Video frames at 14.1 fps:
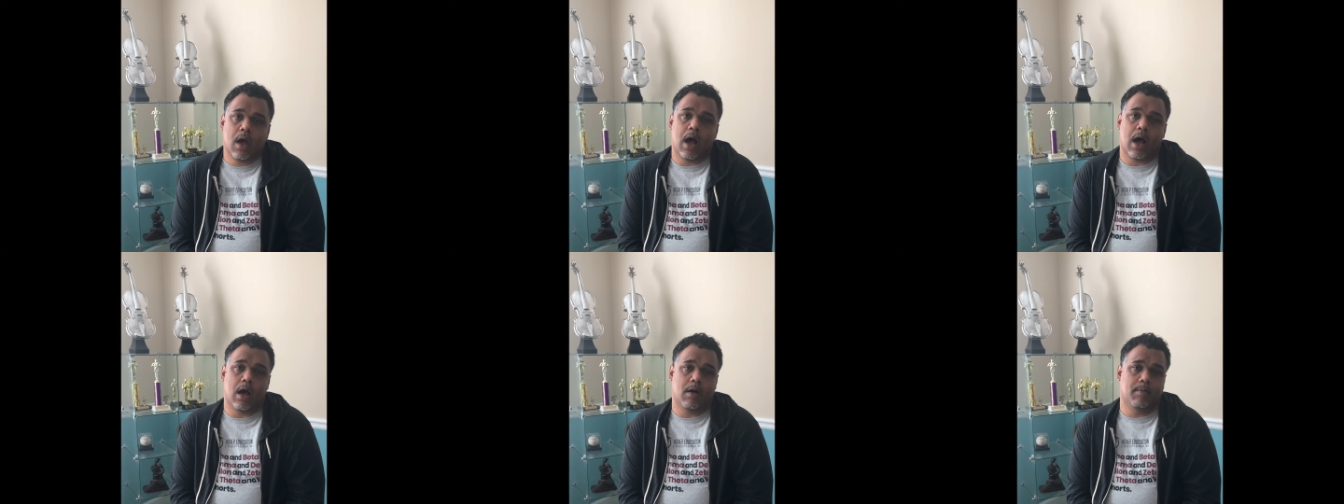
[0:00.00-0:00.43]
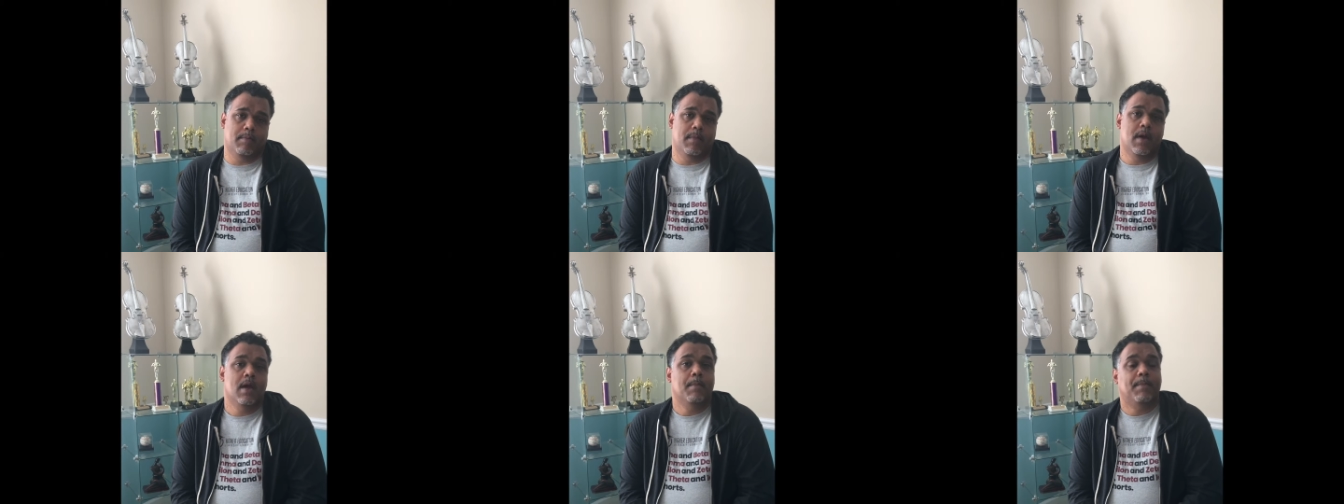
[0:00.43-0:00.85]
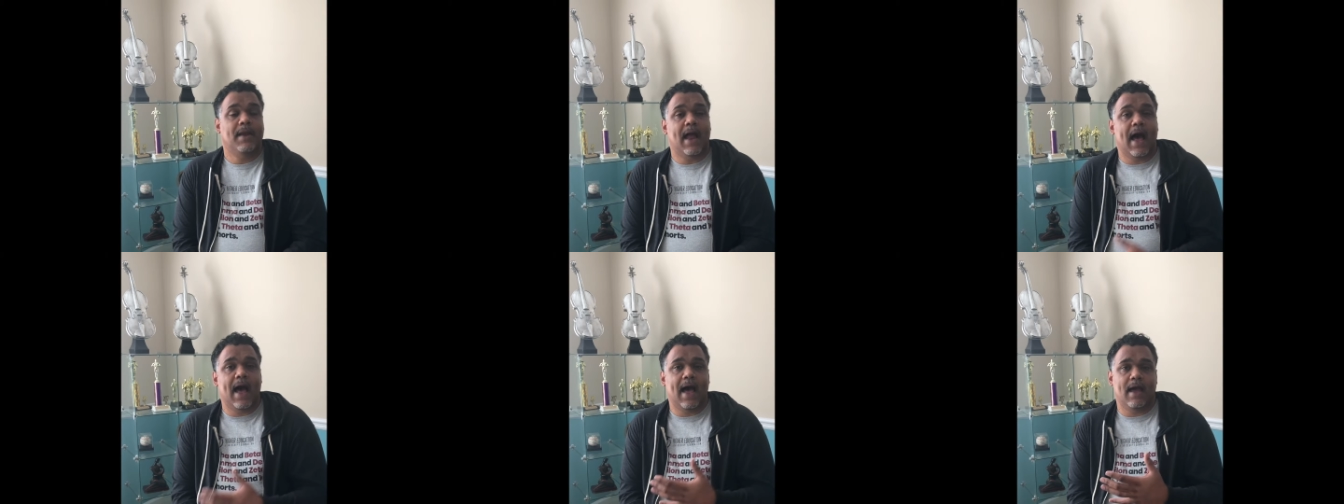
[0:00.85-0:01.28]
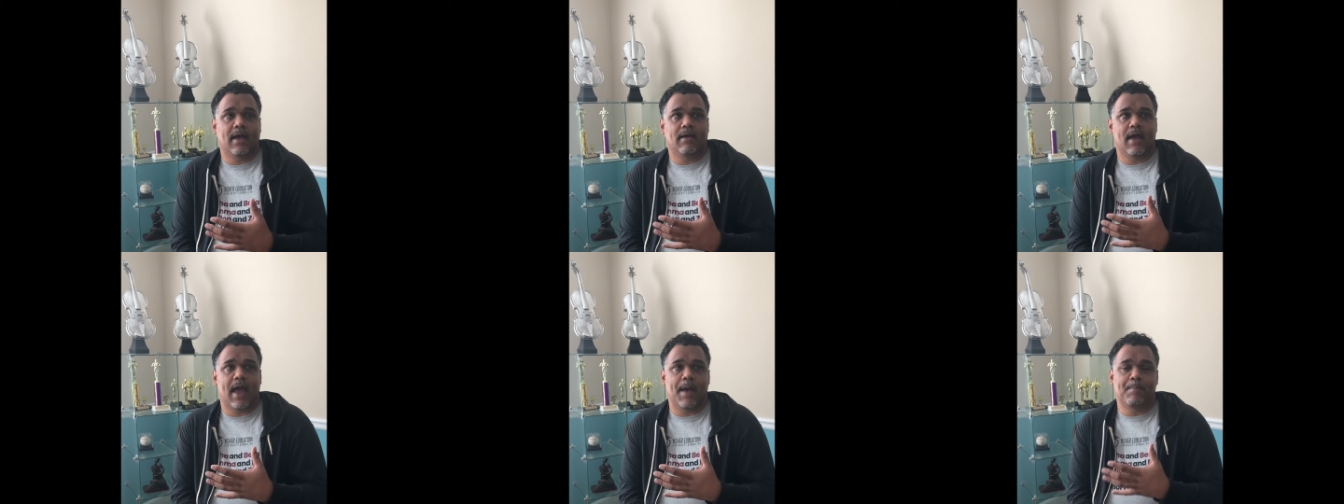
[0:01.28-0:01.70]
Um, but I
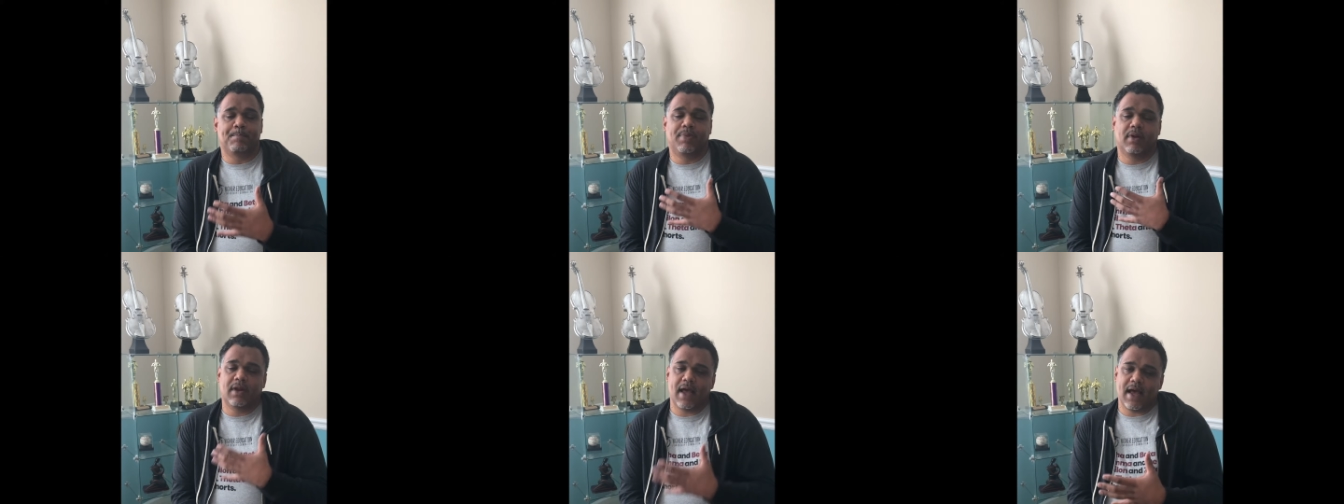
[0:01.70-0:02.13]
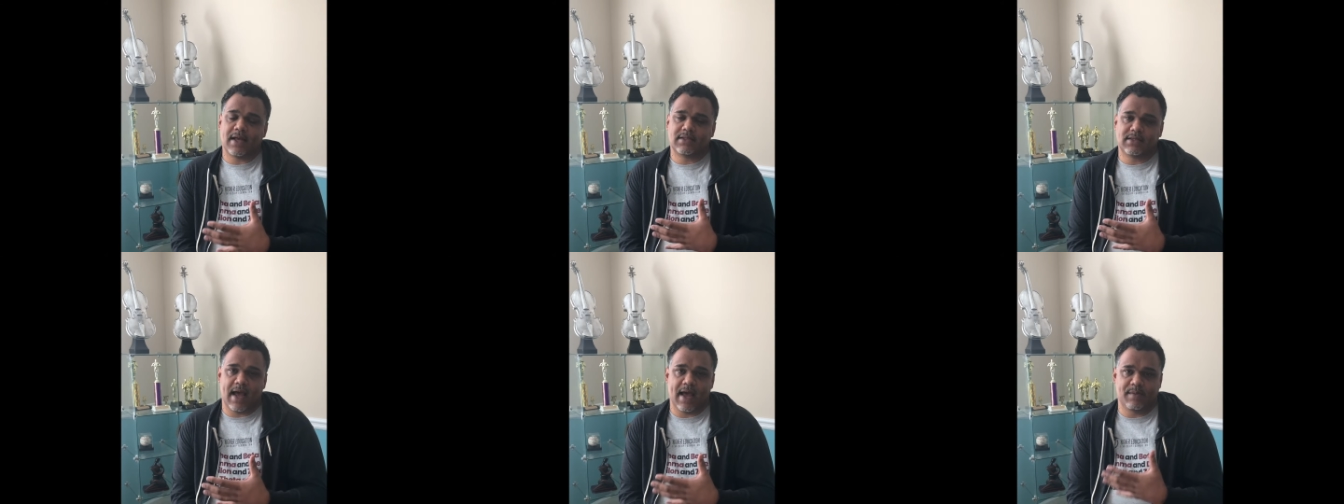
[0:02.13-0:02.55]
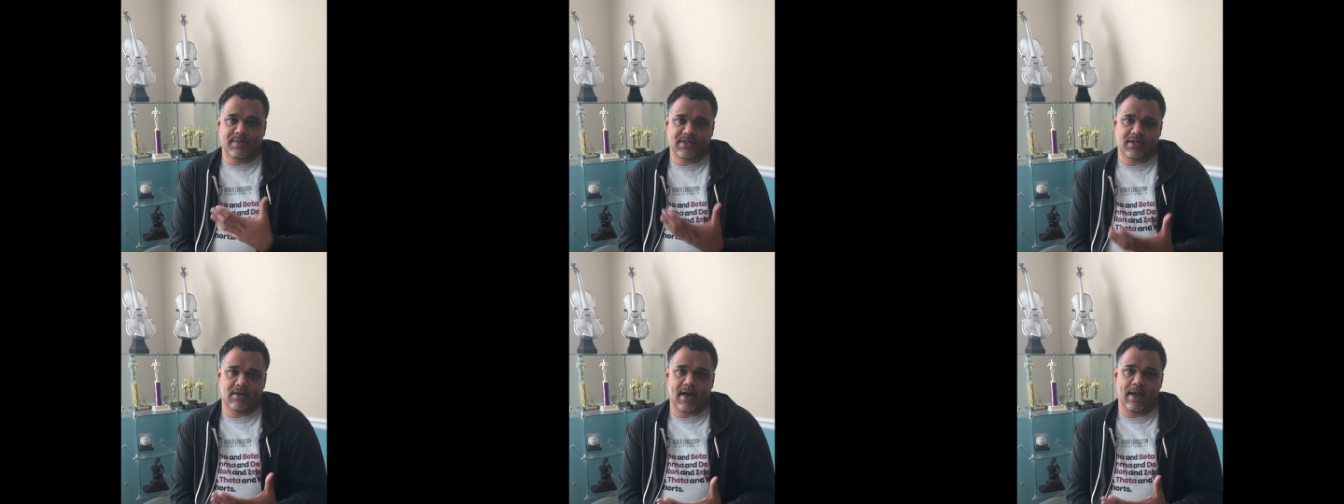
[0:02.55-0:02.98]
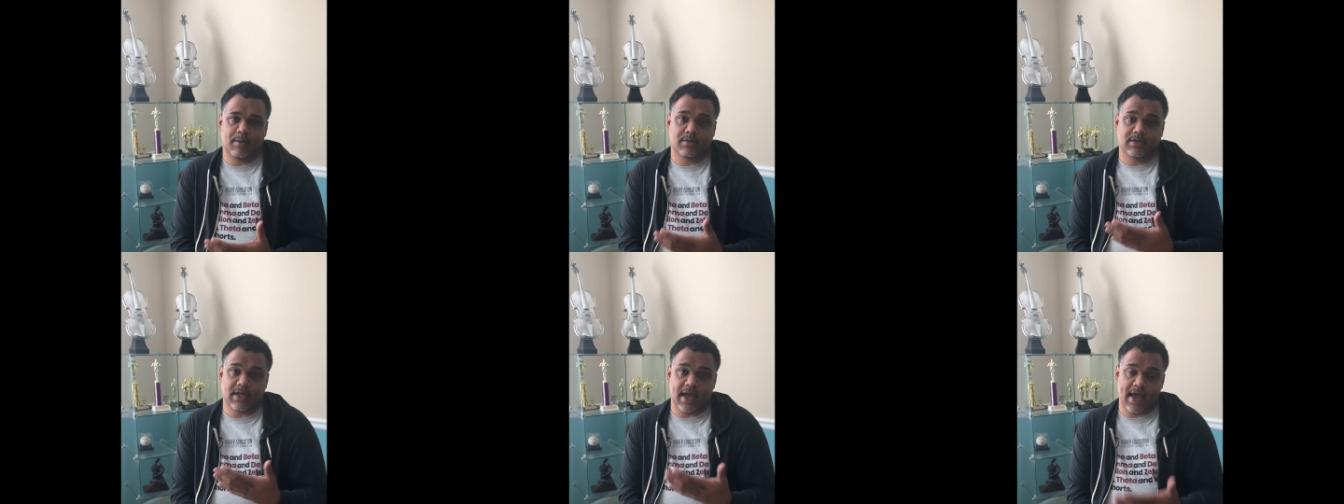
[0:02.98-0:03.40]
am blessed that I am still
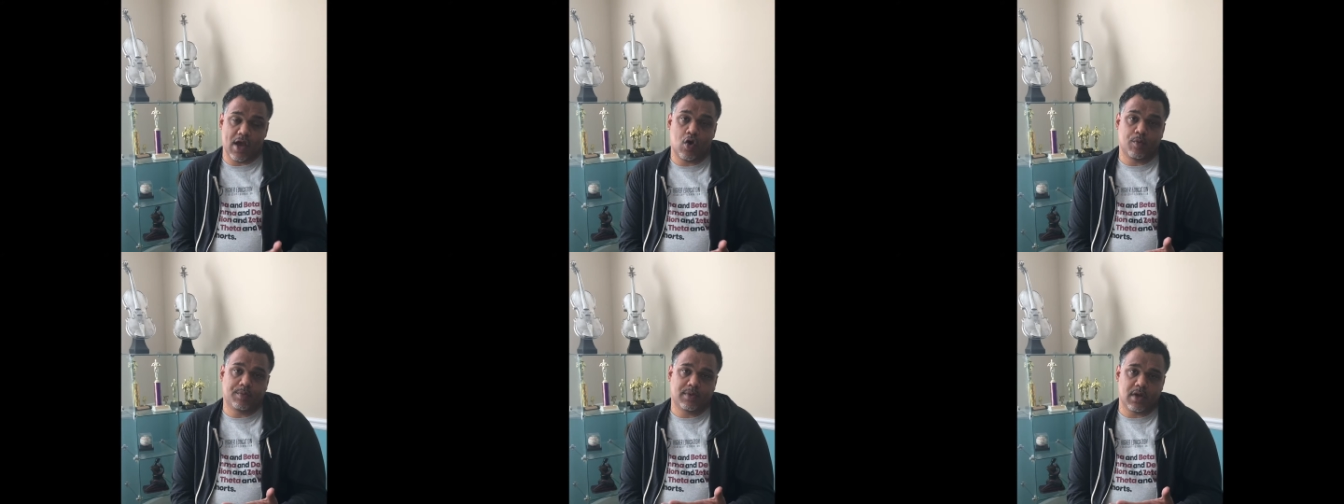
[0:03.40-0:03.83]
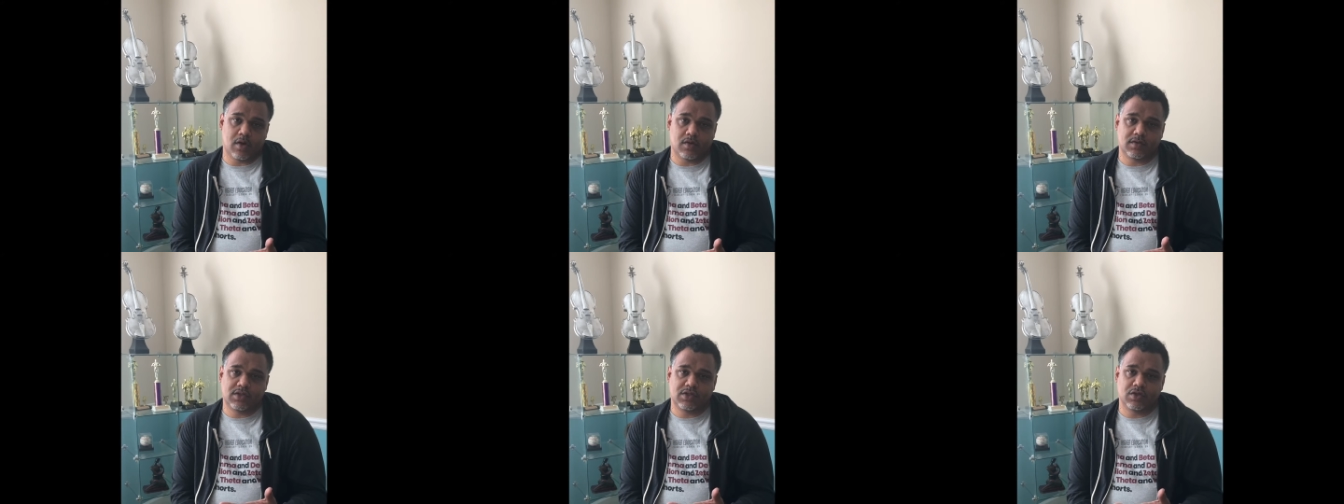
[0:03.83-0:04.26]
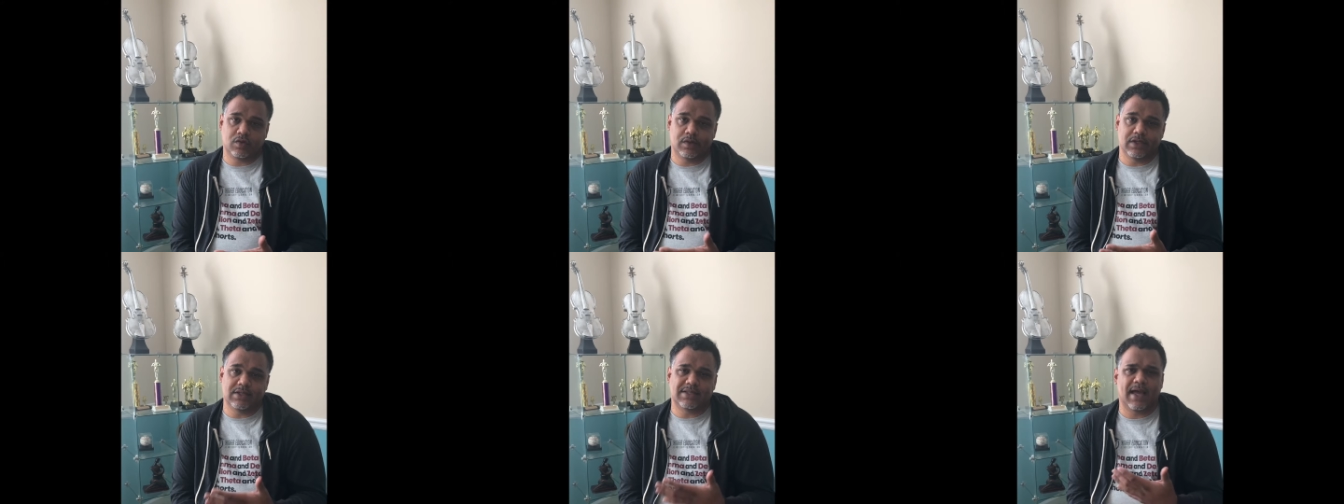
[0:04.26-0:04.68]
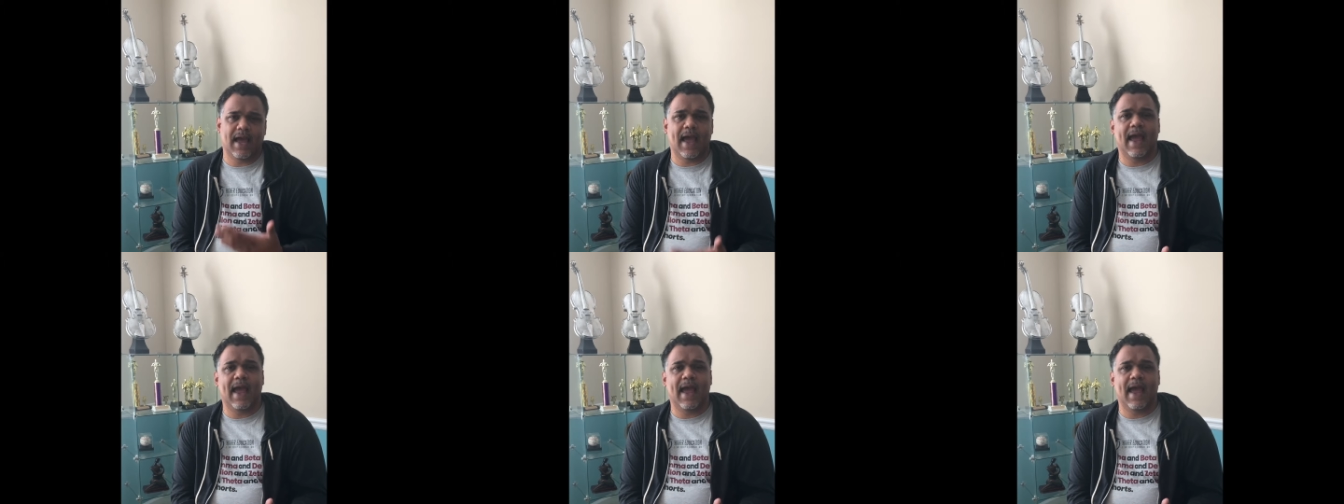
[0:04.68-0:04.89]
able to help those students.